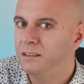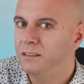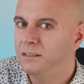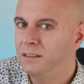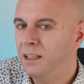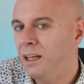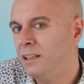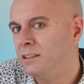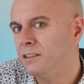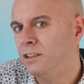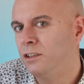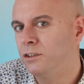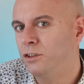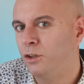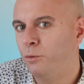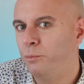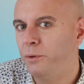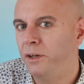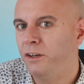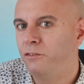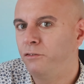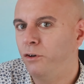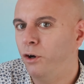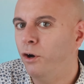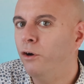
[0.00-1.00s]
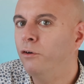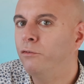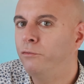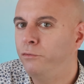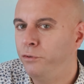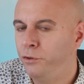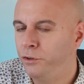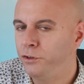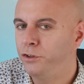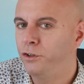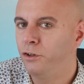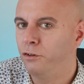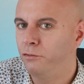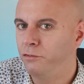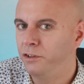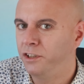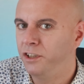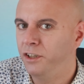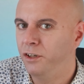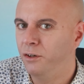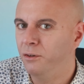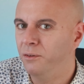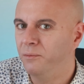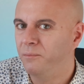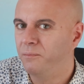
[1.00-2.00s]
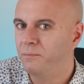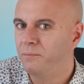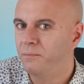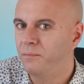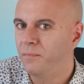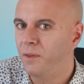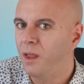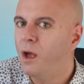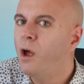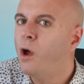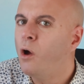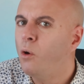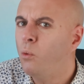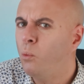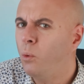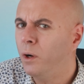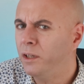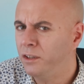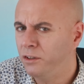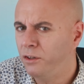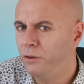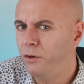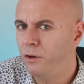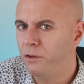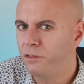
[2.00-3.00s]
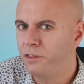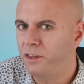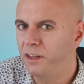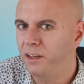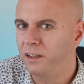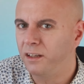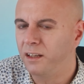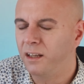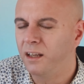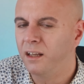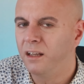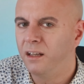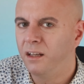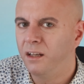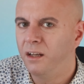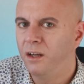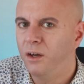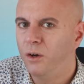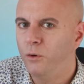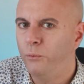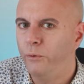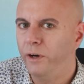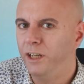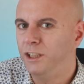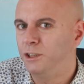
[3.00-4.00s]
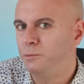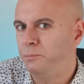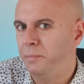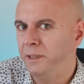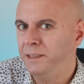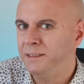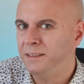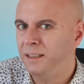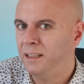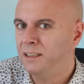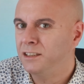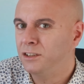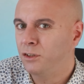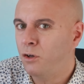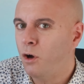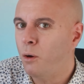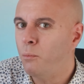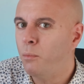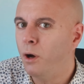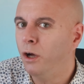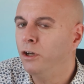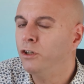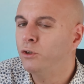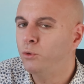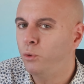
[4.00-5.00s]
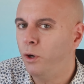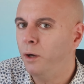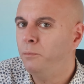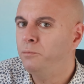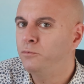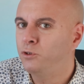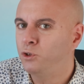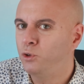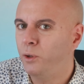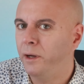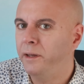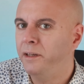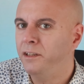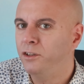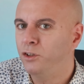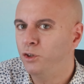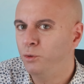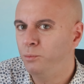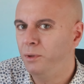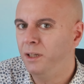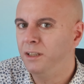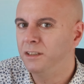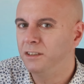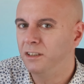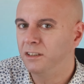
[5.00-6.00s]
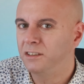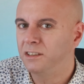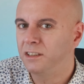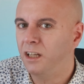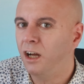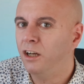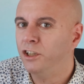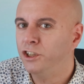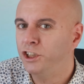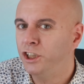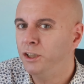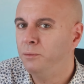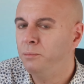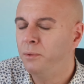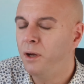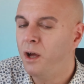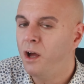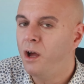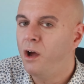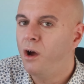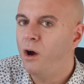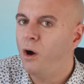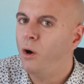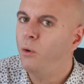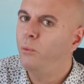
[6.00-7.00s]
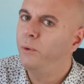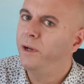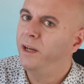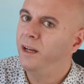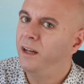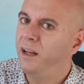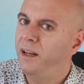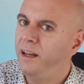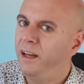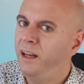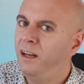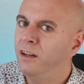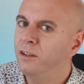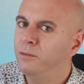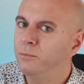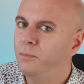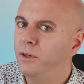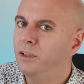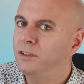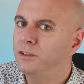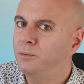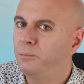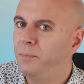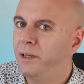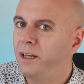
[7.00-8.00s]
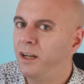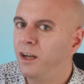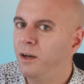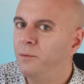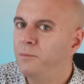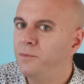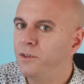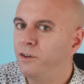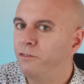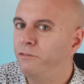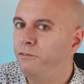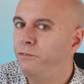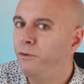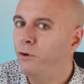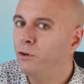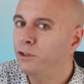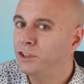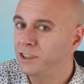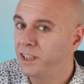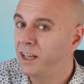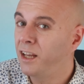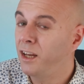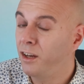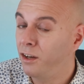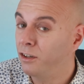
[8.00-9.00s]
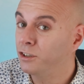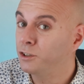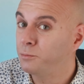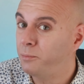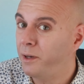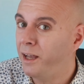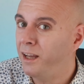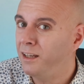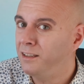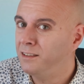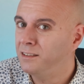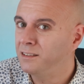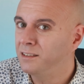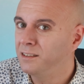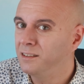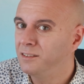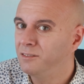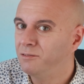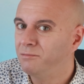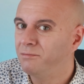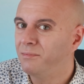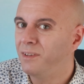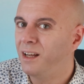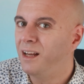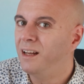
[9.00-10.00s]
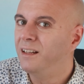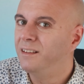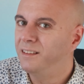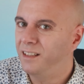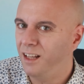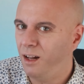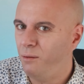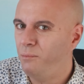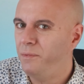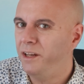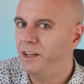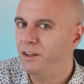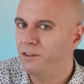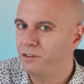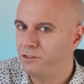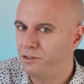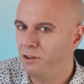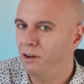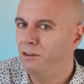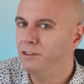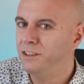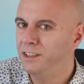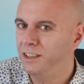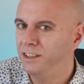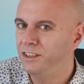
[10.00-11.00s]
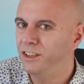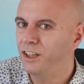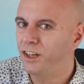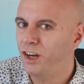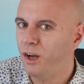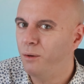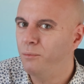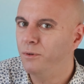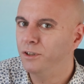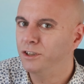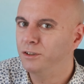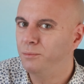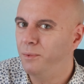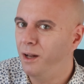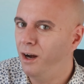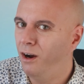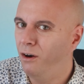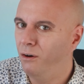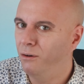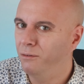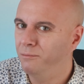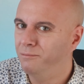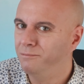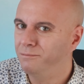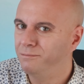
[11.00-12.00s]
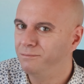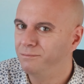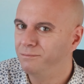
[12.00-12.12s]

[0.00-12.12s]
That's a topic for a future video. What do you think? Will SpaceX go bankrupt trying to build the Starship, or will Elon Musk become the first king of space? Tell me your thoughts in the comments below.